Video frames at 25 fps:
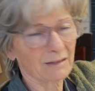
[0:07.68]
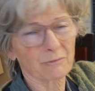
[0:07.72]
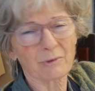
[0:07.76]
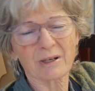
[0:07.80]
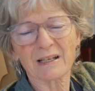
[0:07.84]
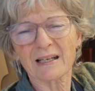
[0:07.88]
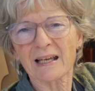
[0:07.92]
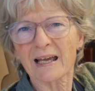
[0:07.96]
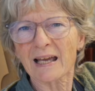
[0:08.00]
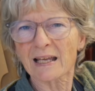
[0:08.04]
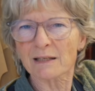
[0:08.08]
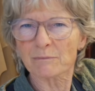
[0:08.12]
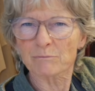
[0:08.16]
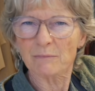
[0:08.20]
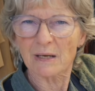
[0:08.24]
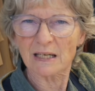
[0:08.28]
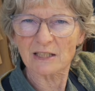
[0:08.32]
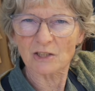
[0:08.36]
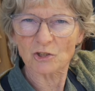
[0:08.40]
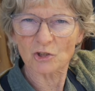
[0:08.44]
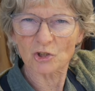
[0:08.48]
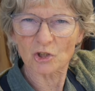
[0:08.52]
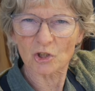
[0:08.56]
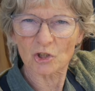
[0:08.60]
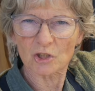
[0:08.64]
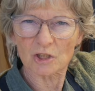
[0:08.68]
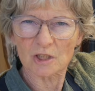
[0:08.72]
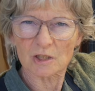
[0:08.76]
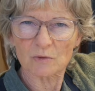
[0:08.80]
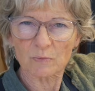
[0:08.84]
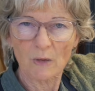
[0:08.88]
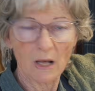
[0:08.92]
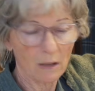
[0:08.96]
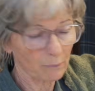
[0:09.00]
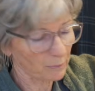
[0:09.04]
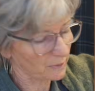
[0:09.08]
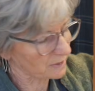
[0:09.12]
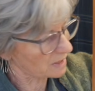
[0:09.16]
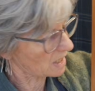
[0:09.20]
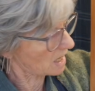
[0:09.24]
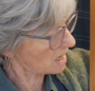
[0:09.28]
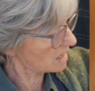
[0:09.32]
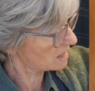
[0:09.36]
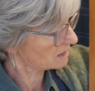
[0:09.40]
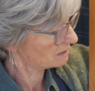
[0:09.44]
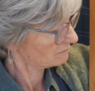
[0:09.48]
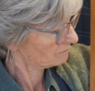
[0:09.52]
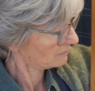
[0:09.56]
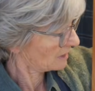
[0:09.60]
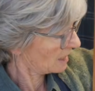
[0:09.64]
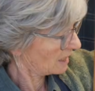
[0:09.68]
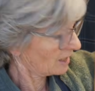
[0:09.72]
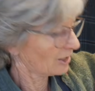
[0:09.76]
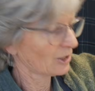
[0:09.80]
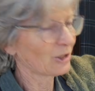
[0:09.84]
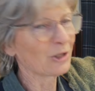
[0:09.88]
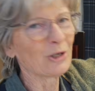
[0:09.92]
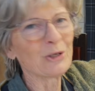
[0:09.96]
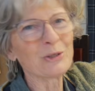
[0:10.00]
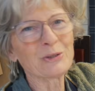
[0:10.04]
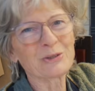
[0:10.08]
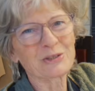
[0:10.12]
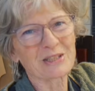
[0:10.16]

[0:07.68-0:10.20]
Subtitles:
went ahead and made a shirt as well, but hey, who's